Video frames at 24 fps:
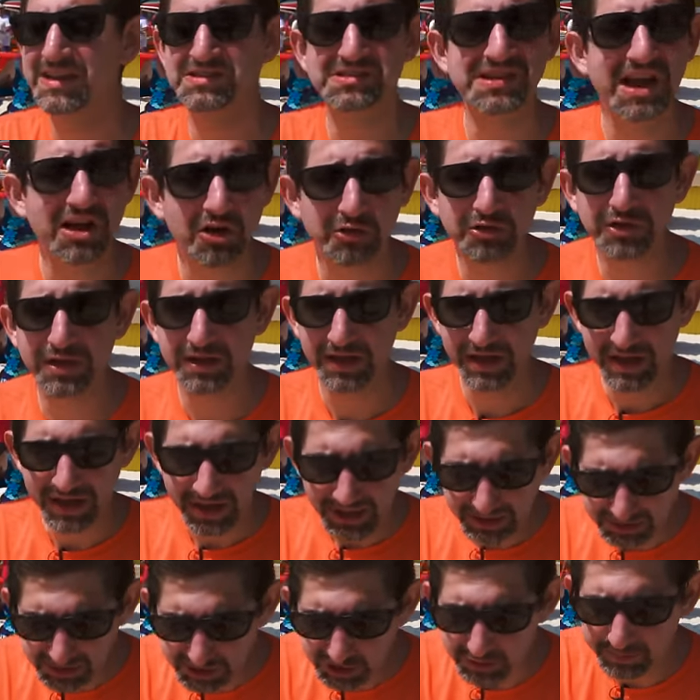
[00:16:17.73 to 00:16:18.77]
it as healthy
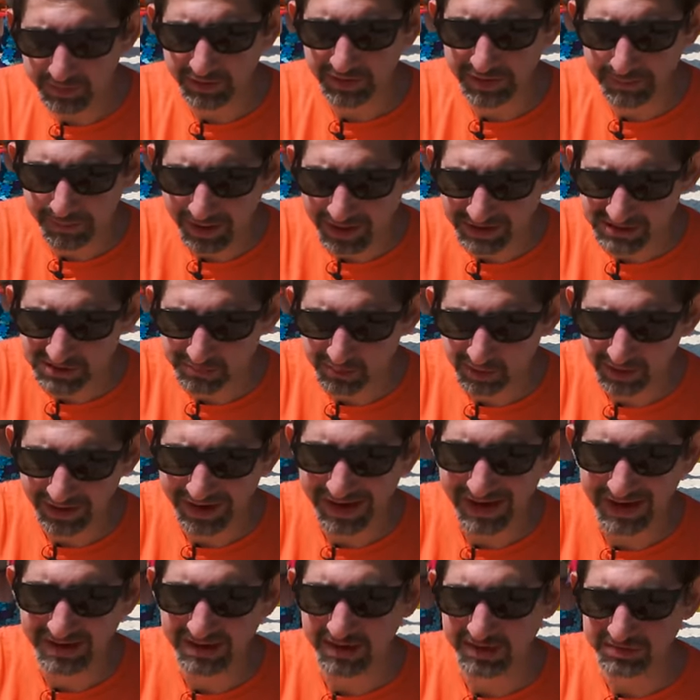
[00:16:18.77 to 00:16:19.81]
as humanly possible
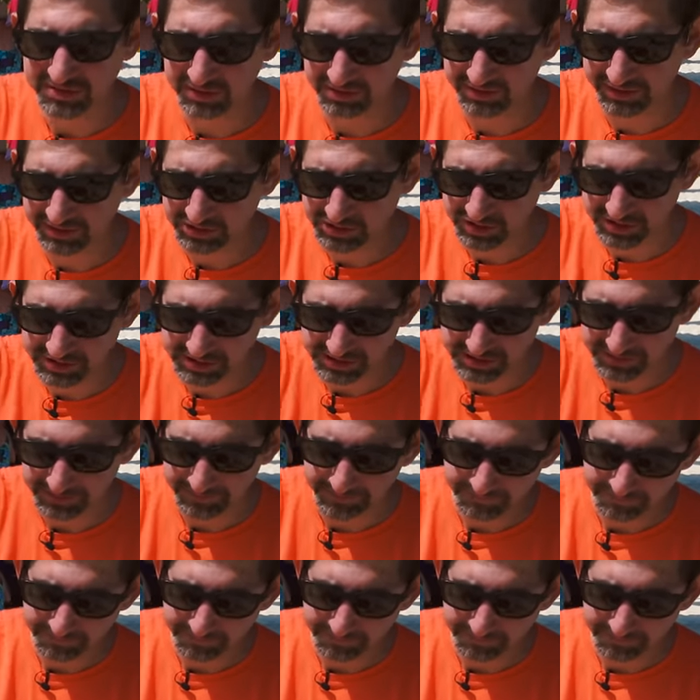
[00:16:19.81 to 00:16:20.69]
and delicious.